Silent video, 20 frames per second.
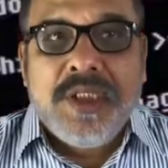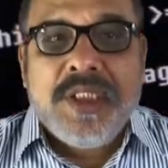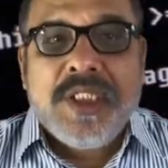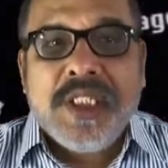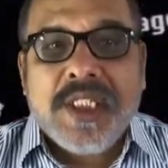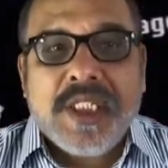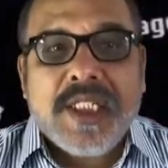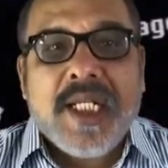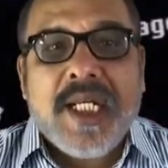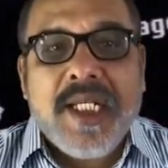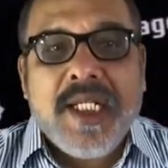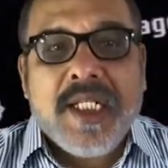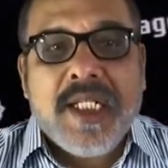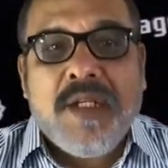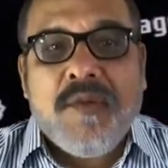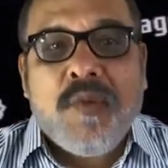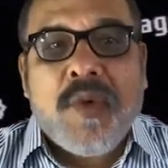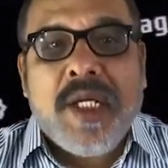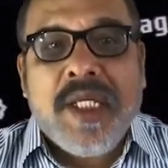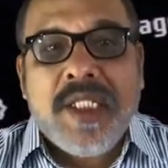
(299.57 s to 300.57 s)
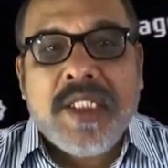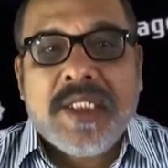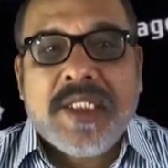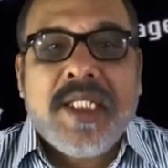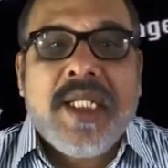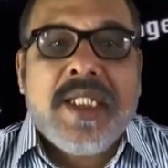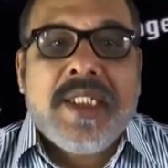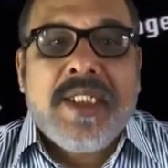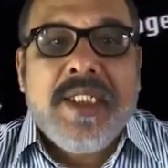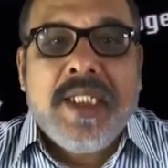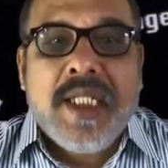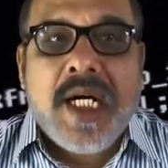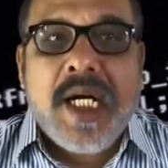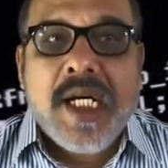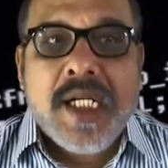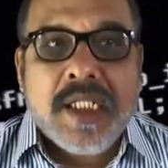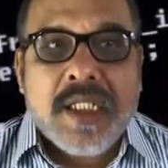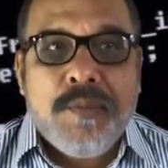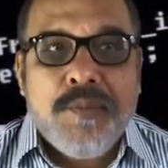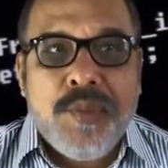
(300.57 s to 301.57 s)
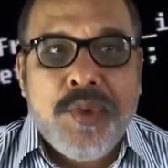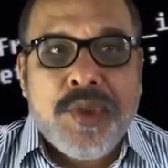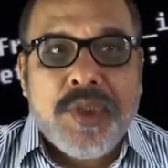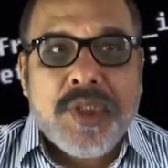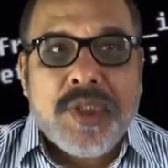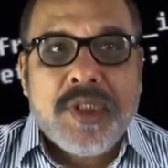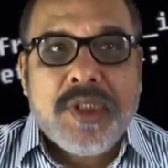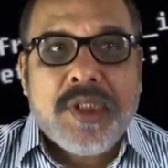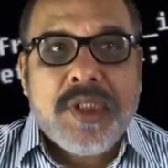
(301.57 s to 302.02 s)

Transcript: just like a virus gets in our computer.